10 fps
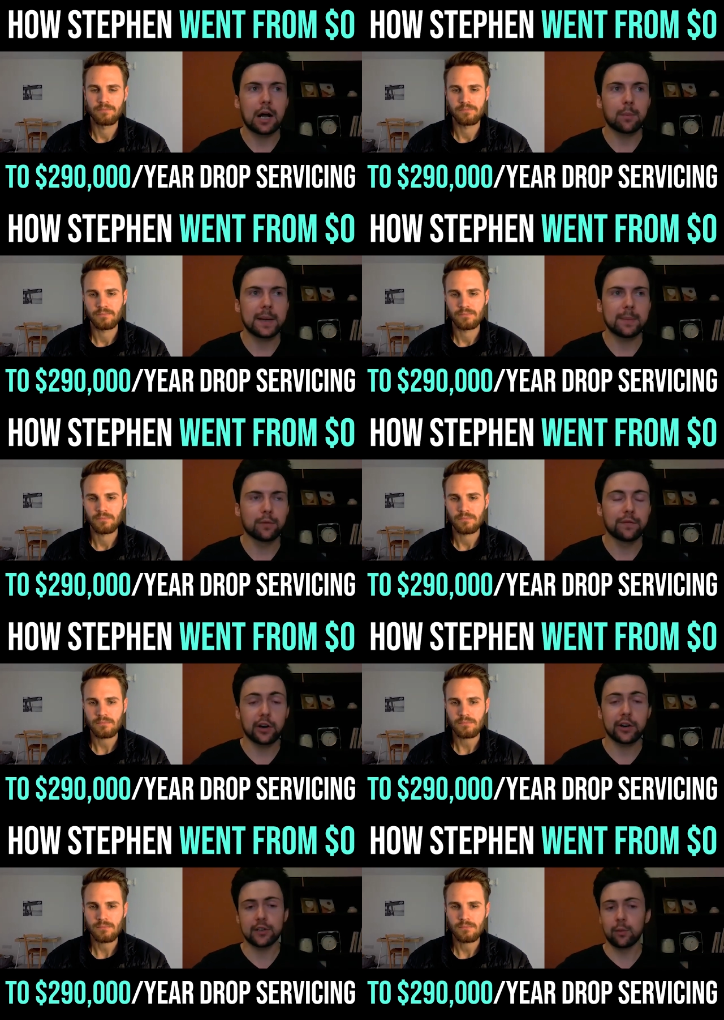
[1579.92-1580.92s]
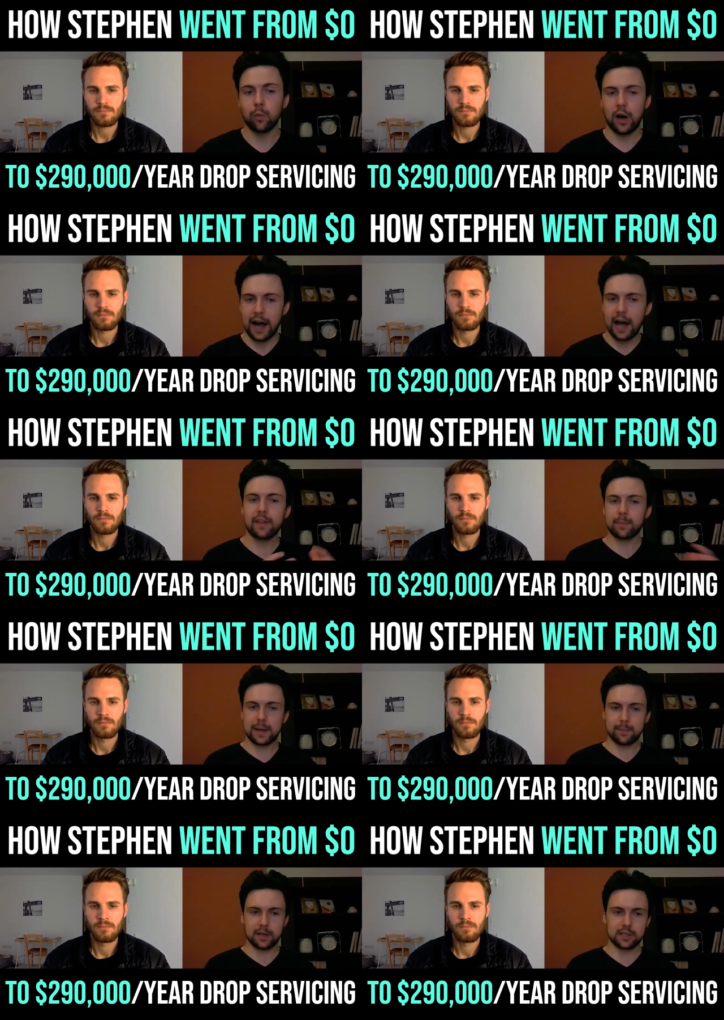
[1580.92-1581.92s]
Speaker 1: how people focus on what other
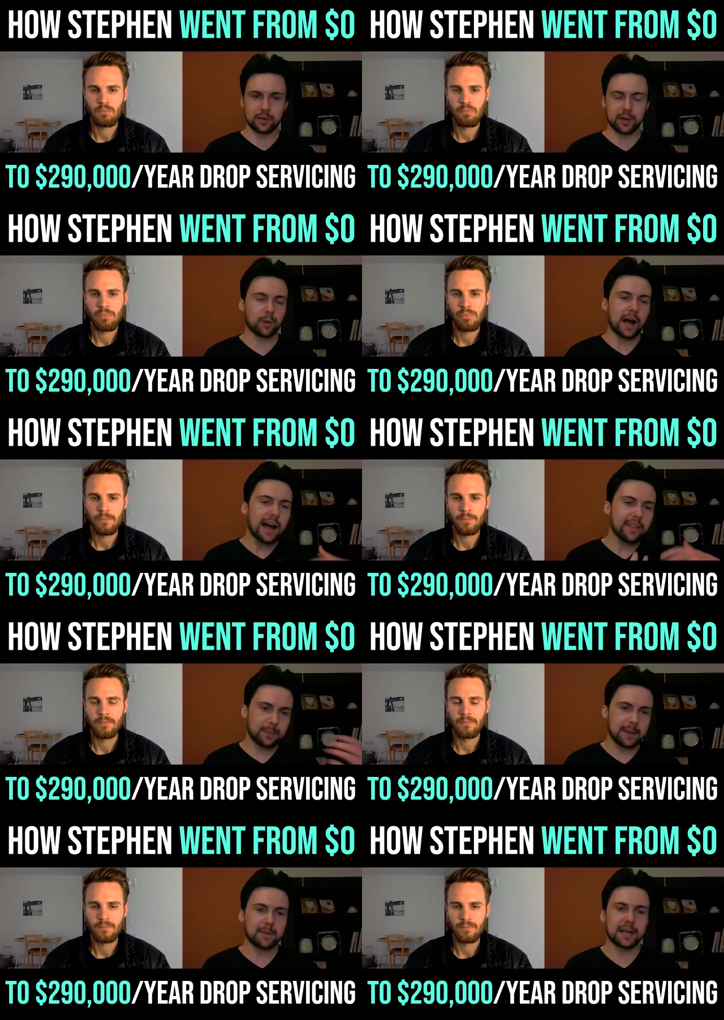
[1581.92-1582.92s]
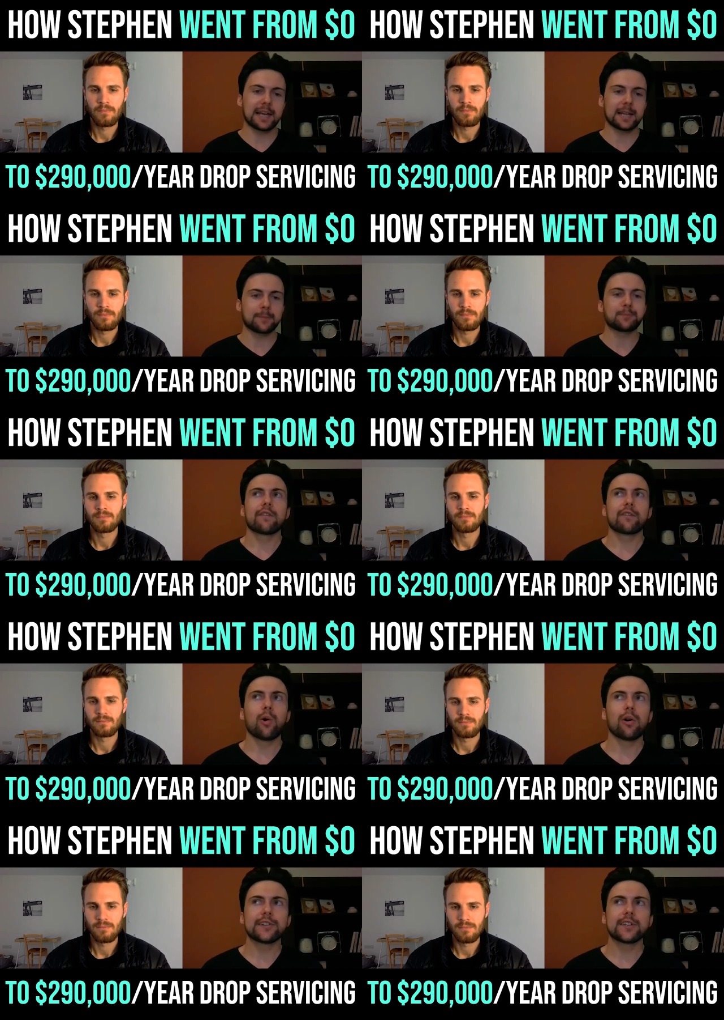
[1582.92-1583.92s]
people are doing, what other people are getting. Of
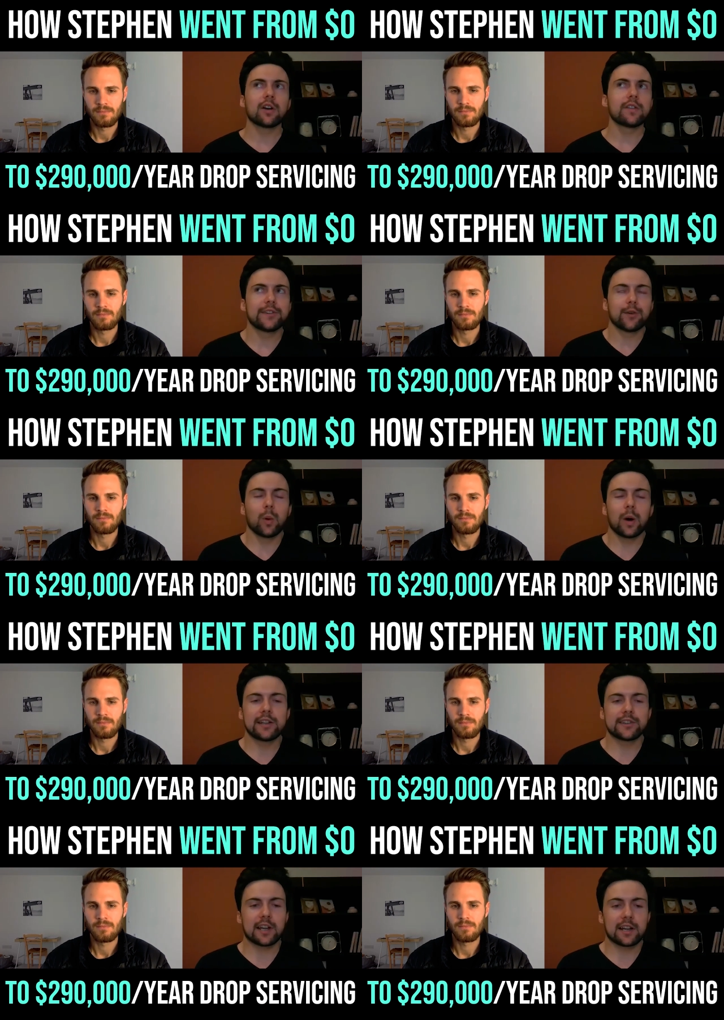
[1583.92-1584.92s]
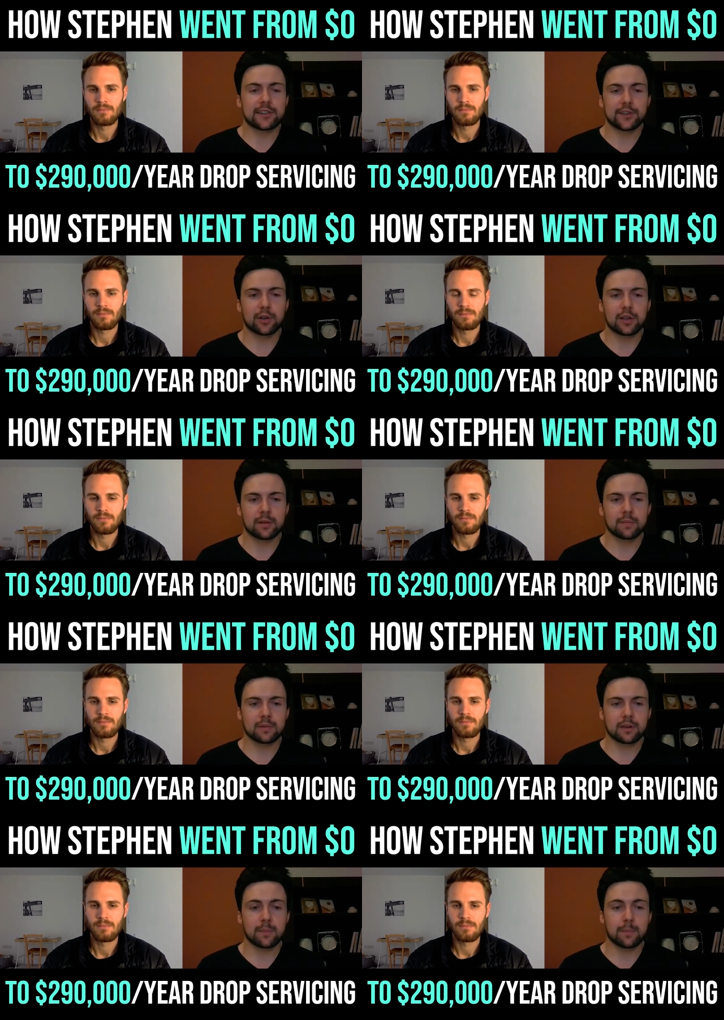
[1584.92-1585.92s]
course, you know, there's always a
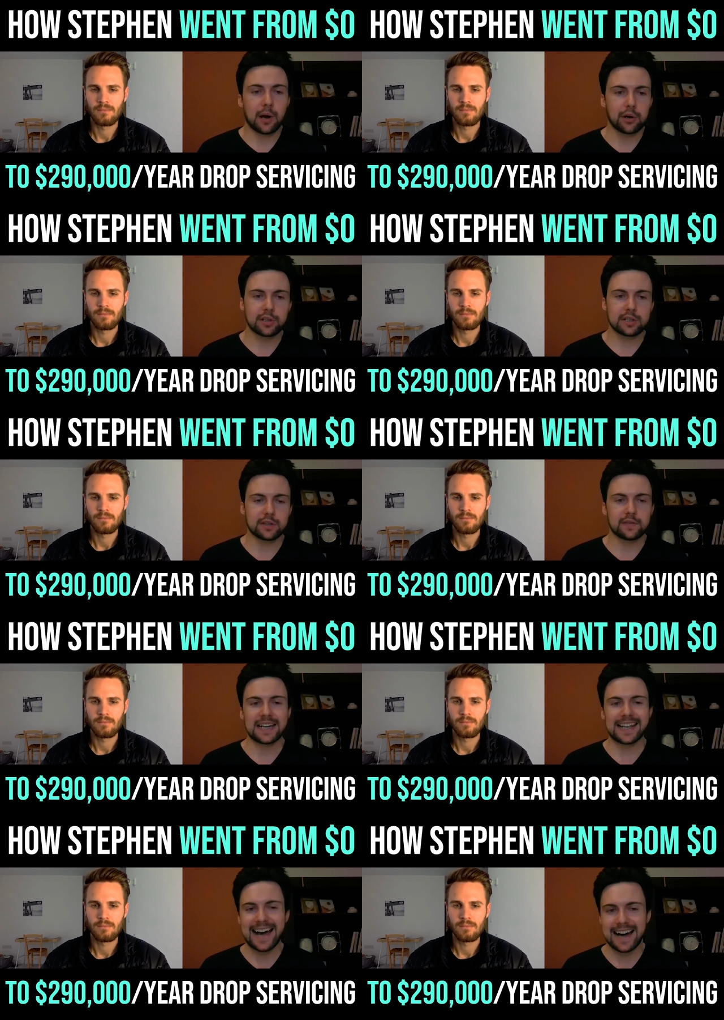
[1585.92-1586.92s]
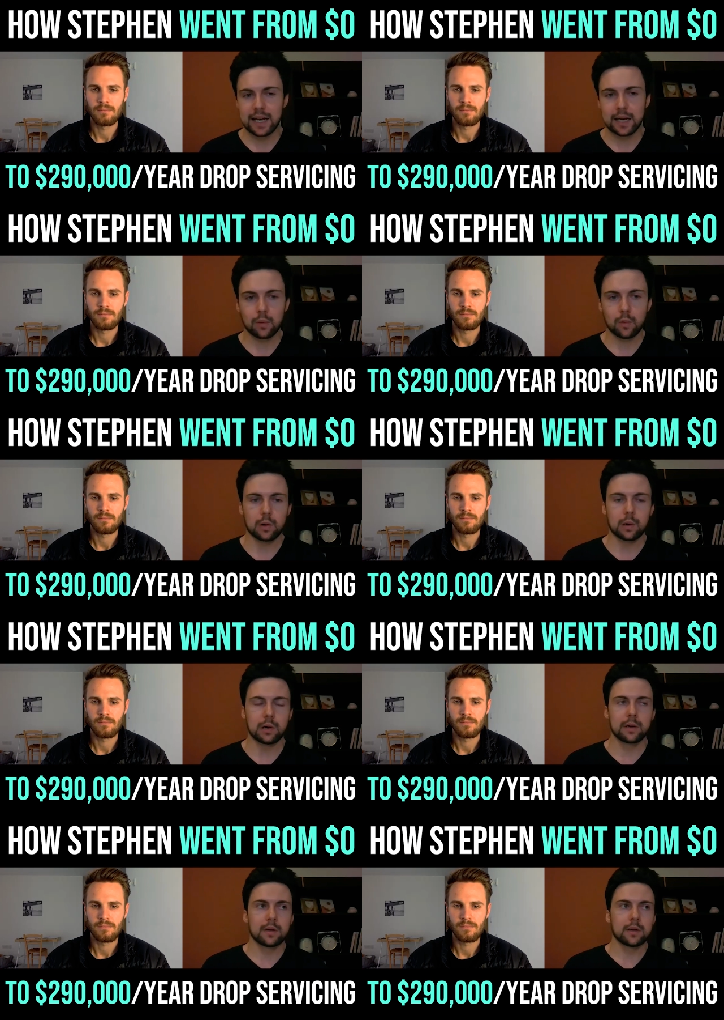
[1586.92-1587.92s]
certain component of luck
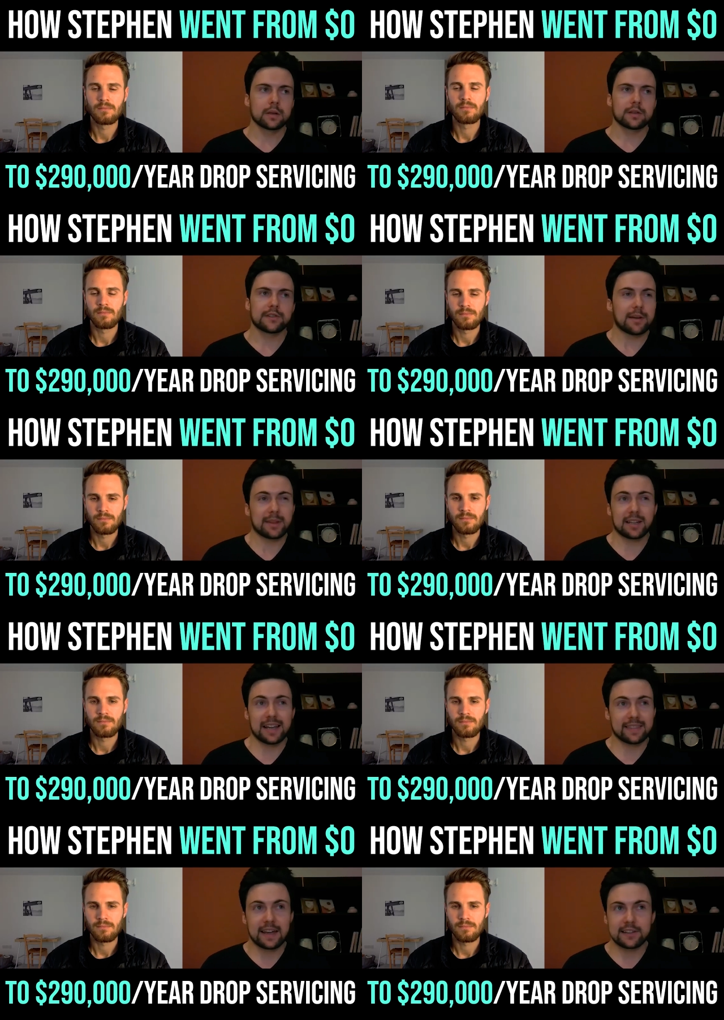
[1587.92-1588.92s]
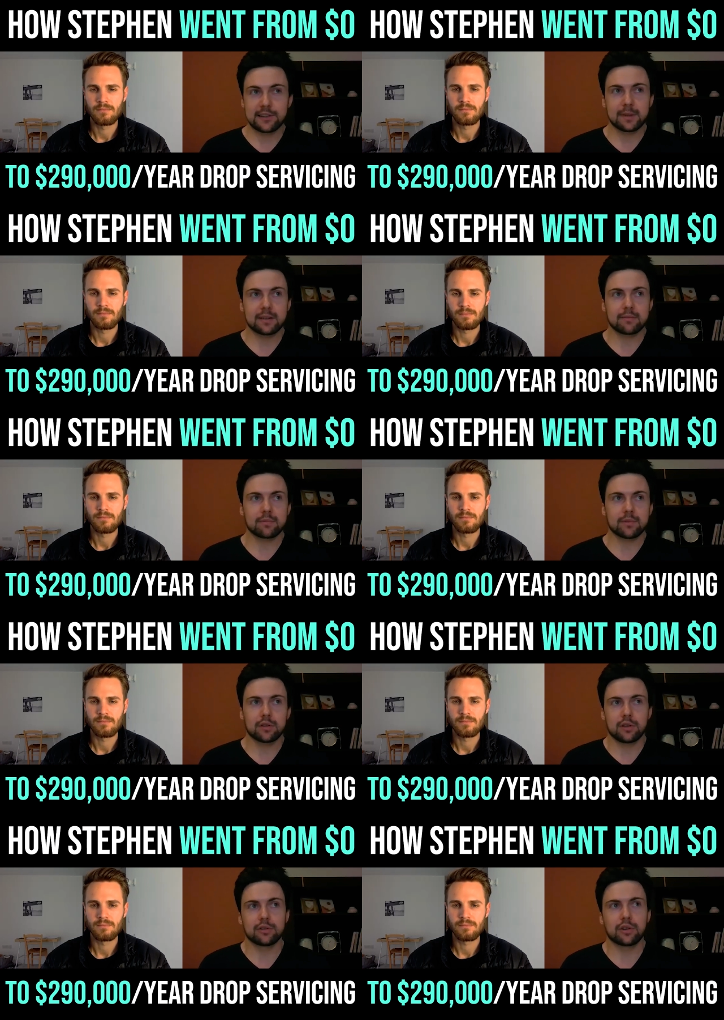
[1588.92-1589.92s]
or something like that, something,
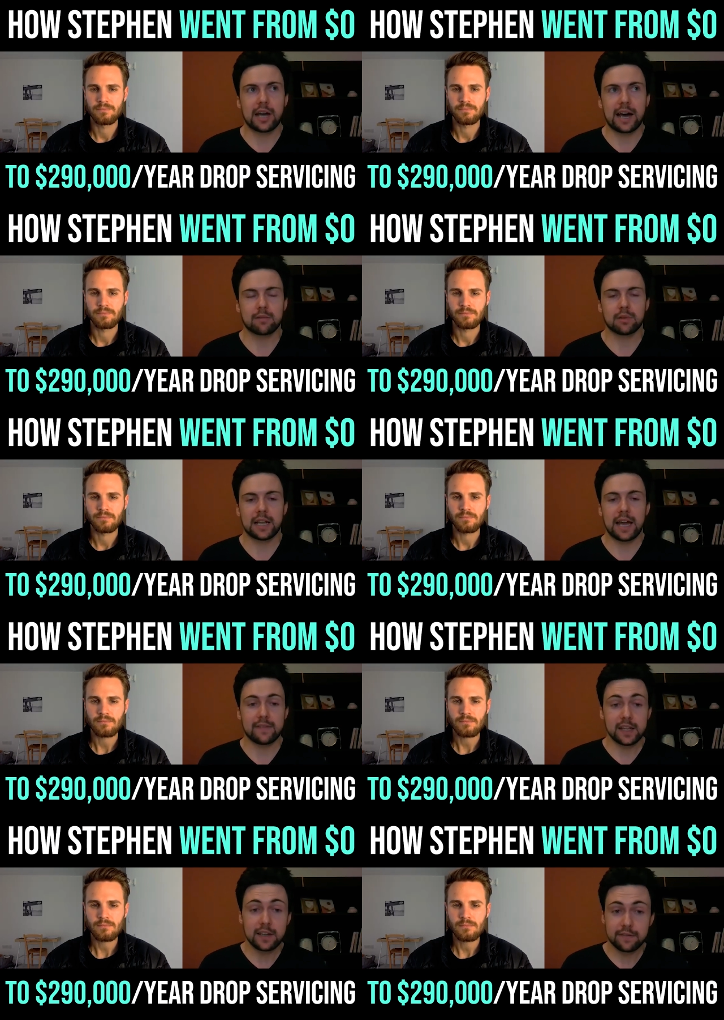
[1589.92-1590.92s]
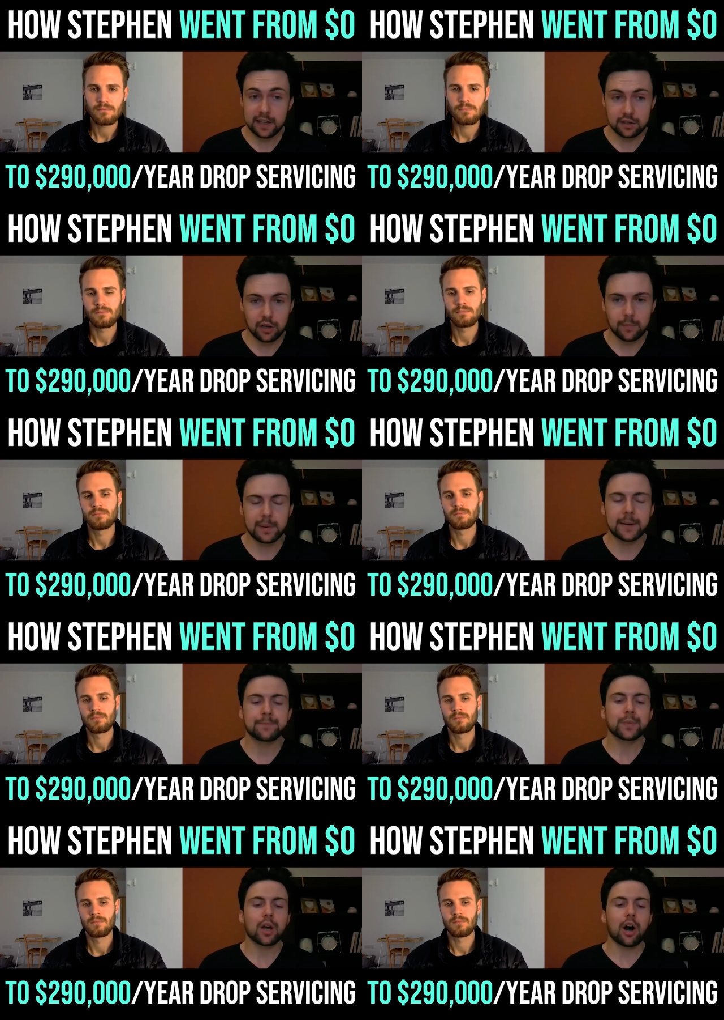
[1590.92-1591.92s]
you know, you can't really have any effect on. But